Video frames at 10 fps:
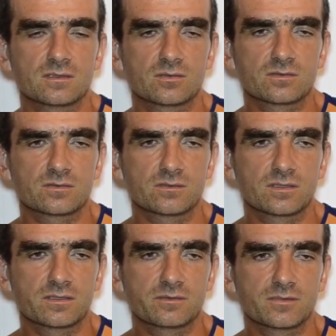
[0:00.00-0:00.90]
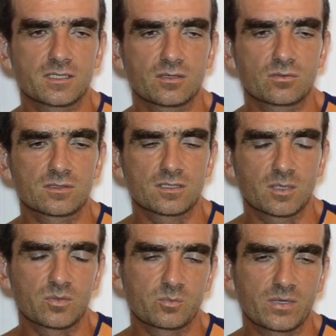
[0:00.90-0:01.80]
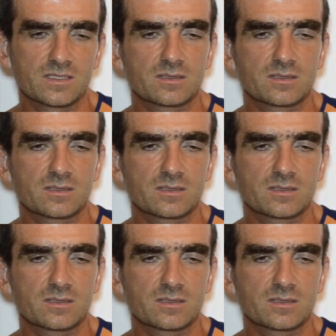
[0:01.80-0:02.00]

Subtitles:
also in the evening I could keep the pace.